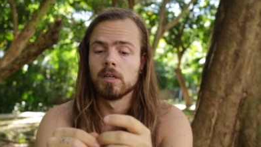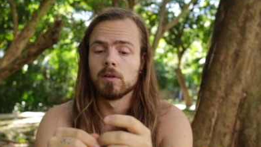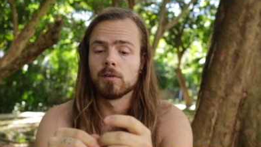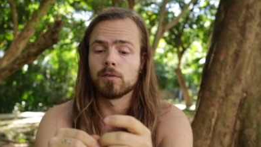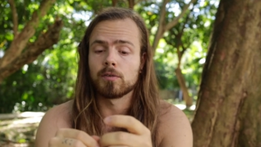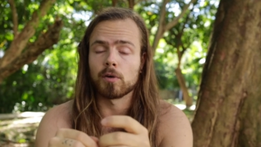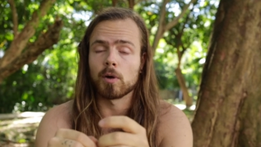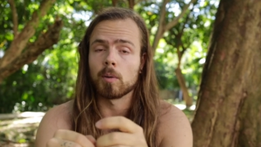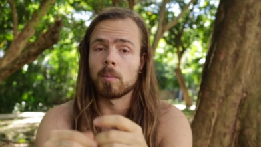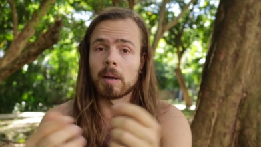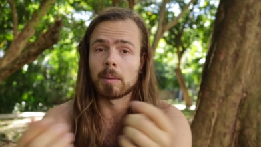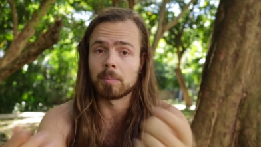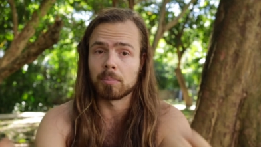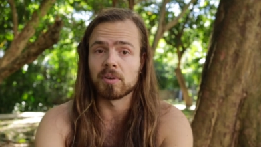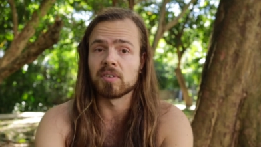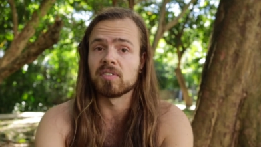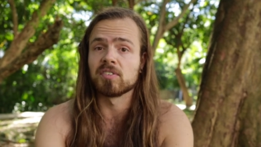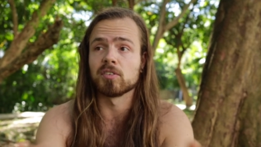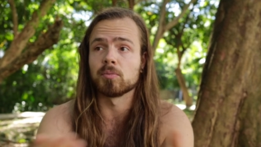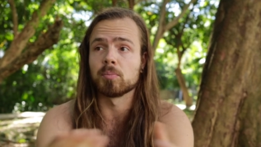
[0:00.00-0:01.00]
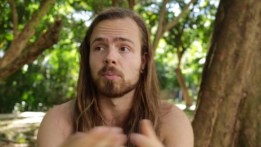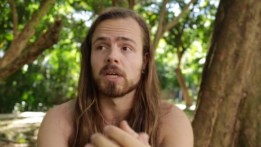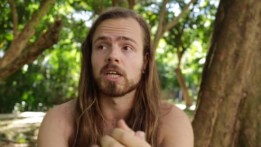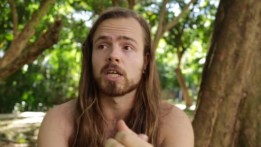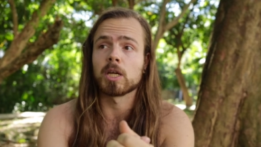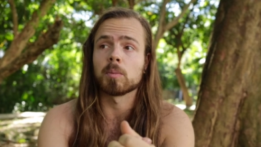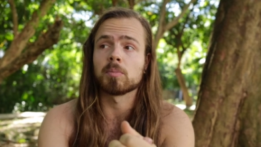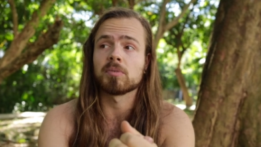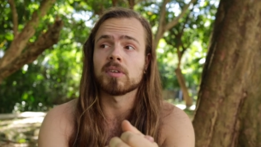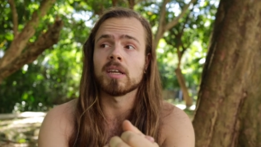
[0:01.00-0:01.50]
from my previous
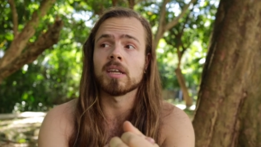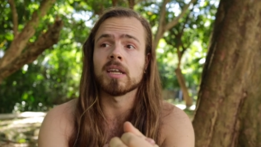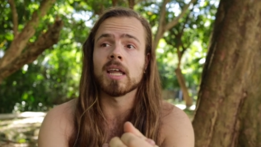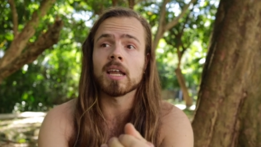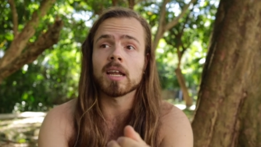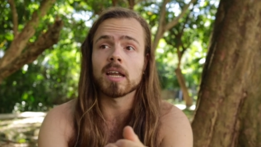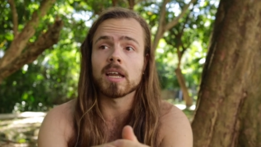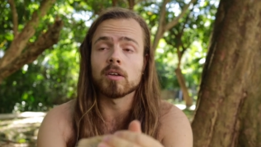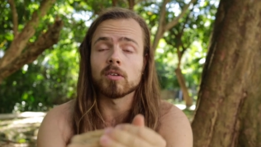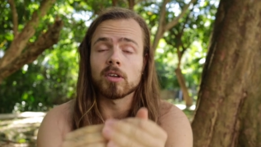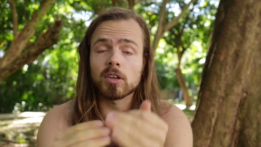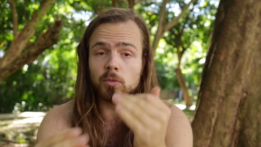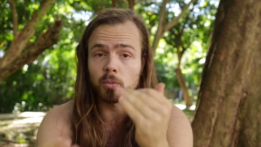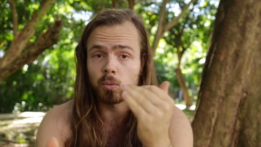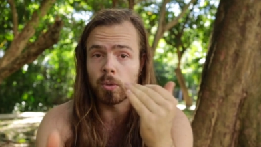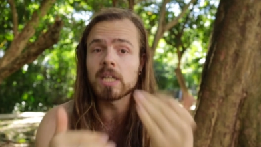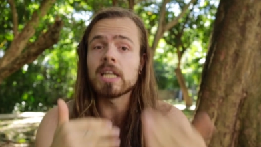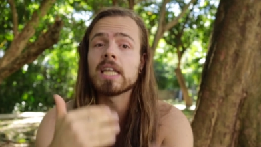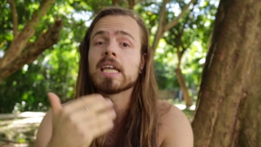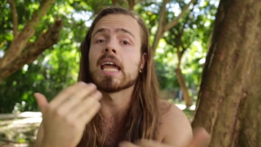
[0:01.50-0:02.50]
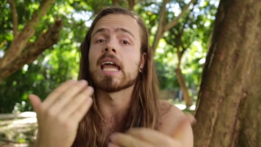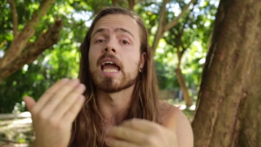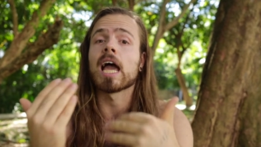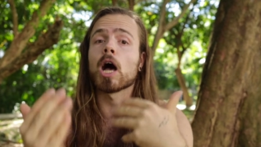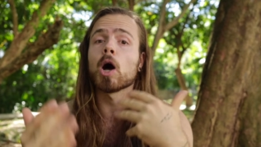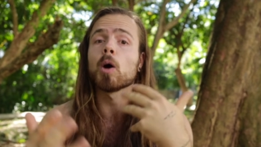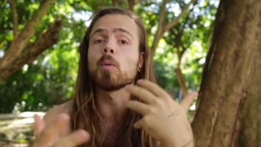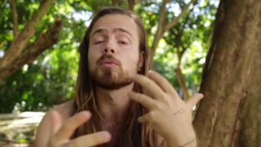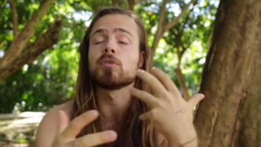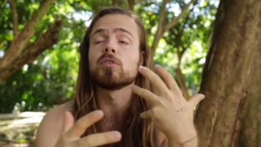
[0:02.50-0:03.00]
breakups. And that, that really
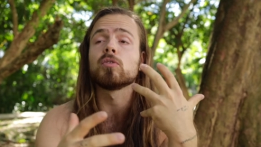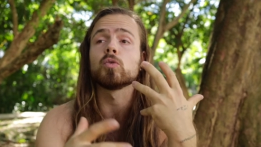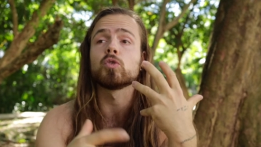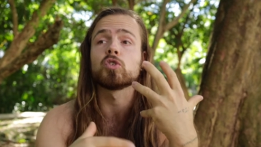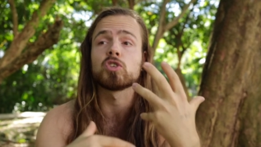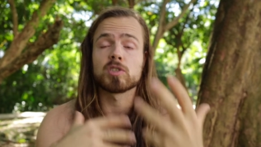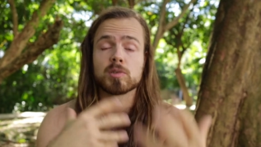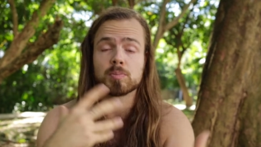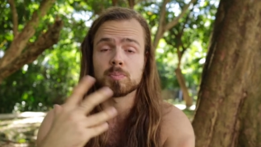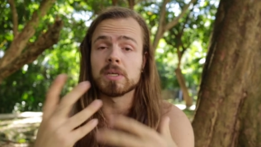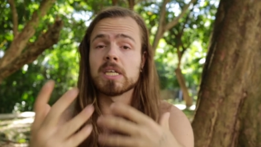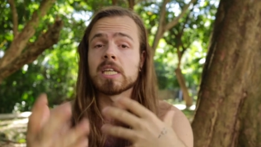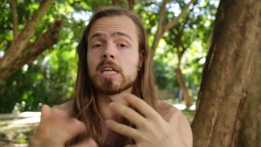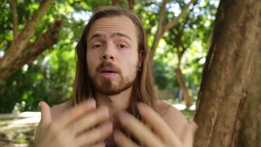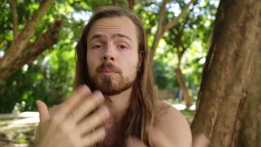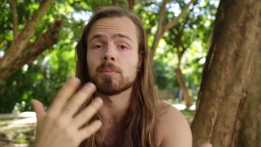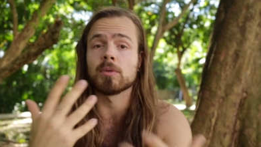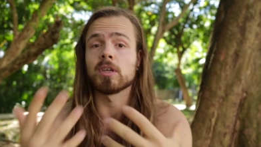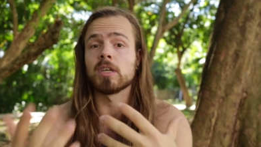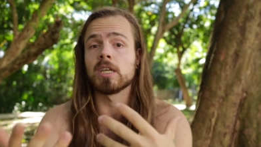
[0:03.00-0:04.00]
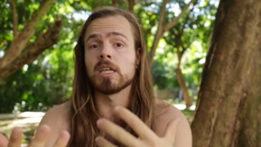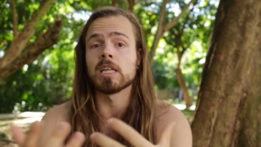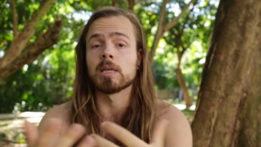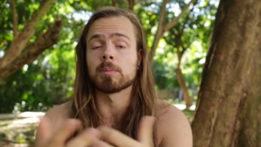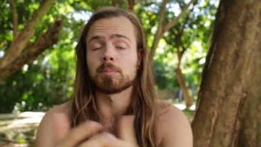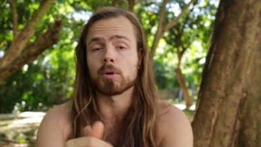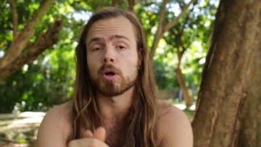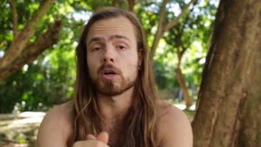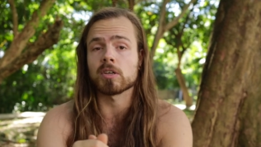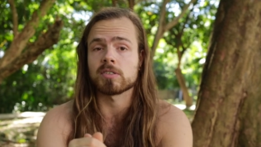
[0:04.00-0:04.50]
helped to speed up the
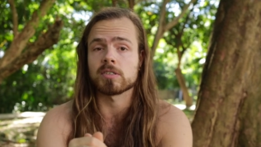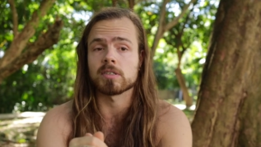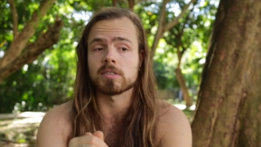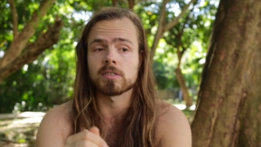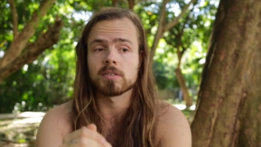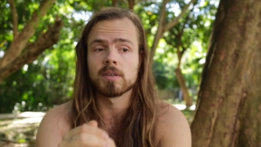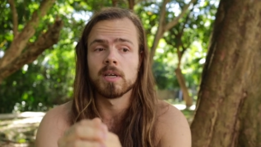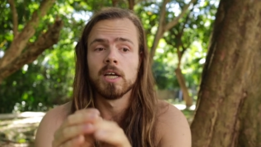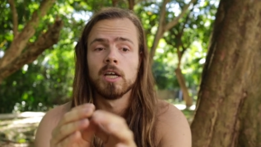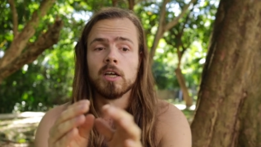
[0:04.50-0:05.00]
healing process.